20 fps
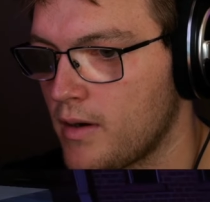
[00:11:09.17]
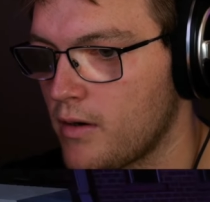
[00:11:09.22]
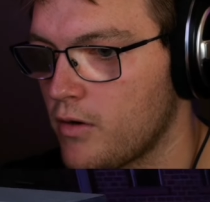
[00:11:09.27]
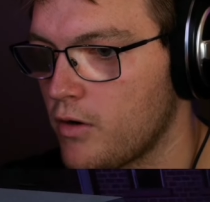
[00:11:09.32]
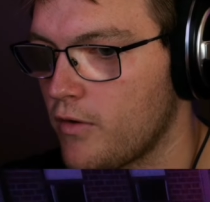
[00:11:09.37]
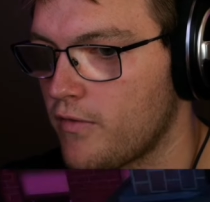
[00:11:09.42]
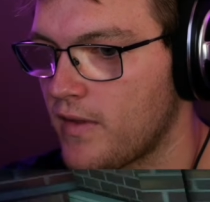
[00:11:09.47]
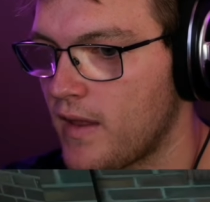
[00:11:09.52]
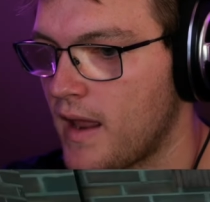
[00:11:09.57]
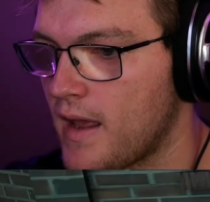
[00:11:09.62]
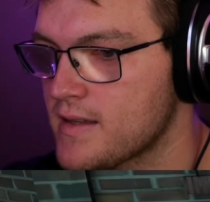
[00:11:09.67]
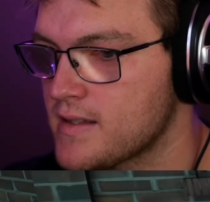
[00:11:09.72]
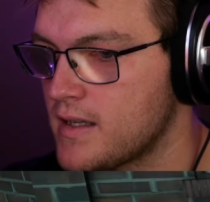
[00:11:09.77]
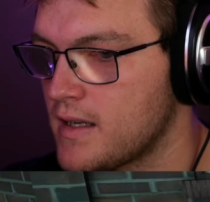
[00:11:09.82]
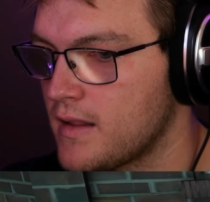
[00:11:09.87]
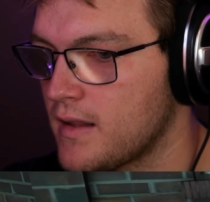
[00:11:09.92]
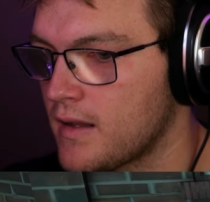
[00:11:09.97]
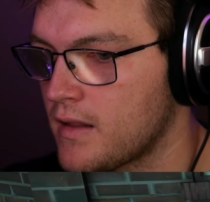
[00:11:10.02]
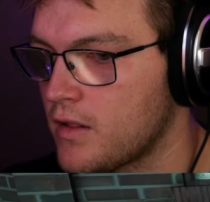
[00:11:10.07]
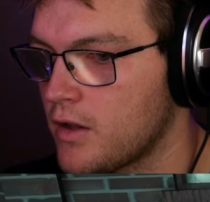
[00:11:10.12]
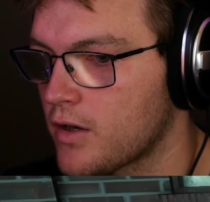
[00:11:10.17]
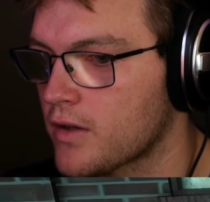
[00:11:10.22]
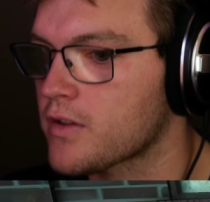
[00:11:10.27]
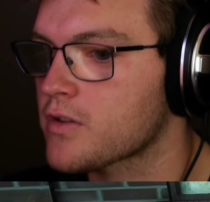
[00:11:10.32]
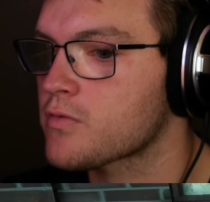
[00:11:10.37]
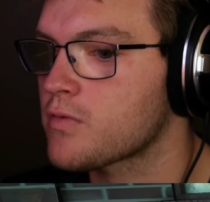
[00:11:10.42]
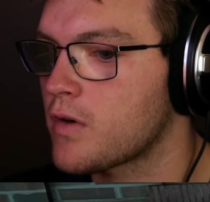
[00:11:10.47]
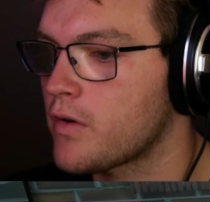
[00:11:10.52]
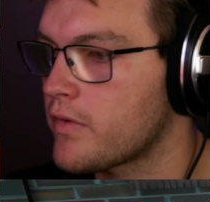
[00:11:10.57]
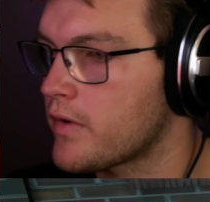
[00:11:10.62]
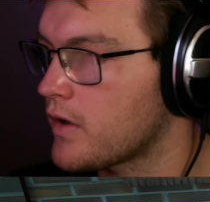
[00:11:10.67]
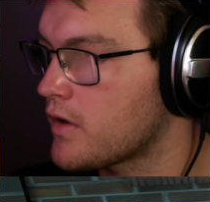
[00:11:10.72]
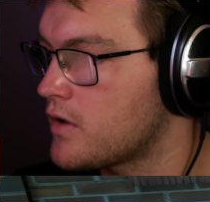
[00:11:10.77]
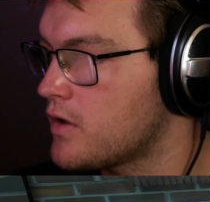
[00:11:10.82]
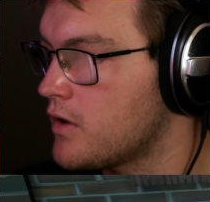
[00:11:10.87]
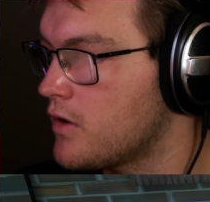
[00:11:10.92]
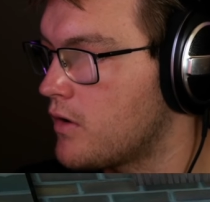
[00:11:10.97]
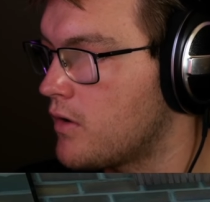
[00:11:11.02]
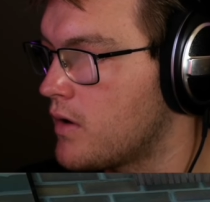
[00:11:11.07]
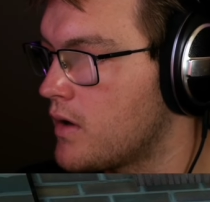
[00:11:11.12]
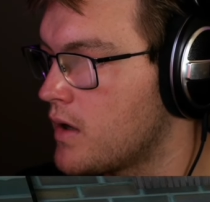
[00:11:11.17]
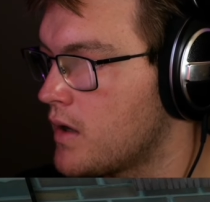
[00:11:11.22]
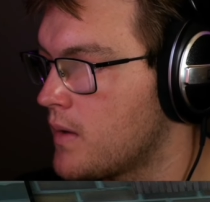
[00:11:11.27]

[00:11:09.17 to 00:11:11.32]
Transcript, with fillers: know if that has any, like look, there's one over there too.